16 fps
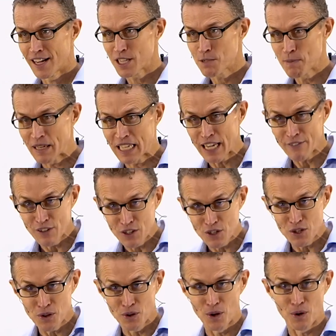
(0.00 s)
And it's been given
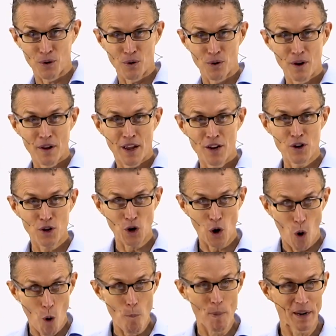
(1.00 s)
to you, and you can
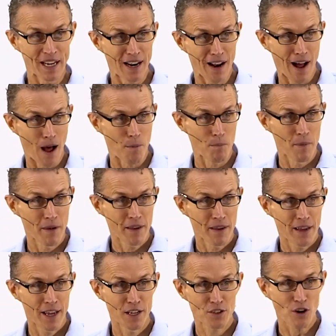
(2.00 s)
open it up.
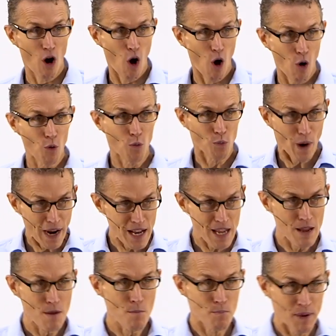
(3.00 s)
It's
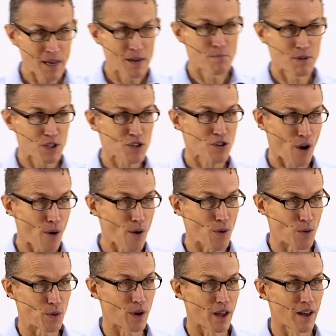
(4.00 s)
already been
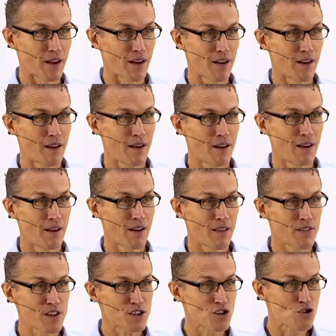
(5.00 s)
bestowed.
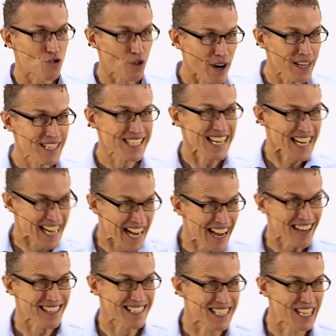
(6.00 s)
This grace that
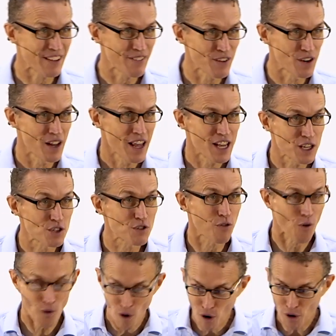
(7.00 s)
God has given is
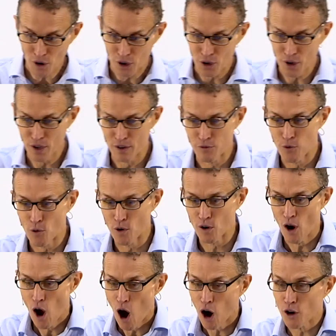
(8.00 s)
for our good,
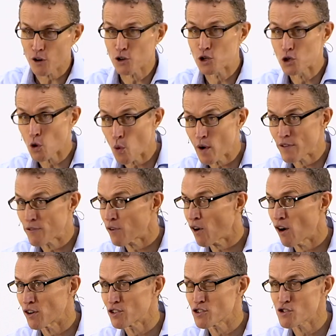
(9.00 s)
for our joy, for
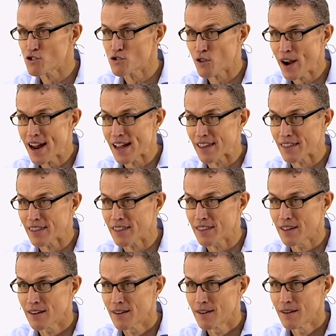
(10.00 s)
our strength,